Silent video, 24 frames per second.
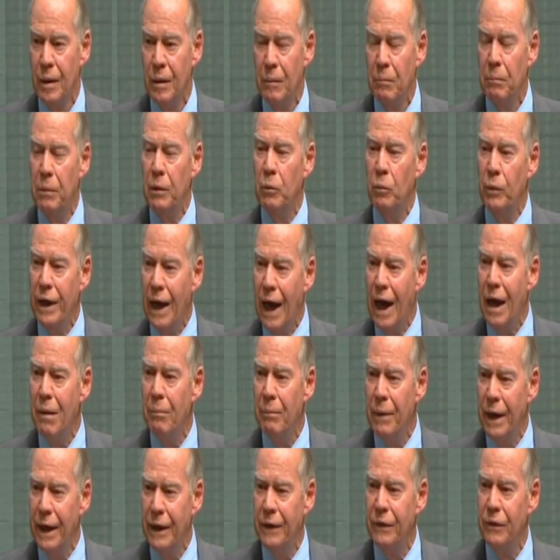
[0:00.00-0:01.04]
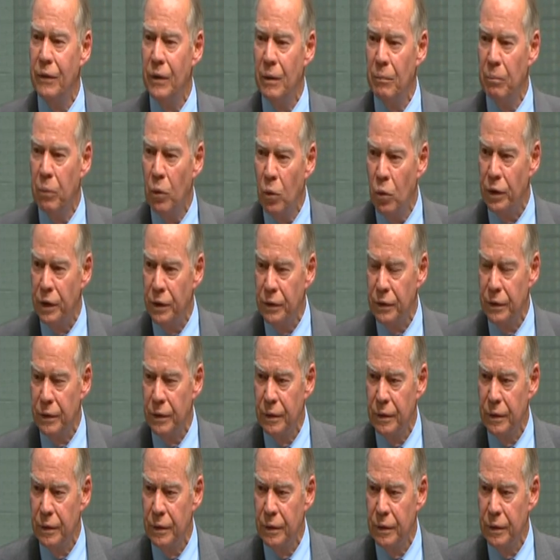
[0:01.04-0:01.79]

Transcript: But we are making the point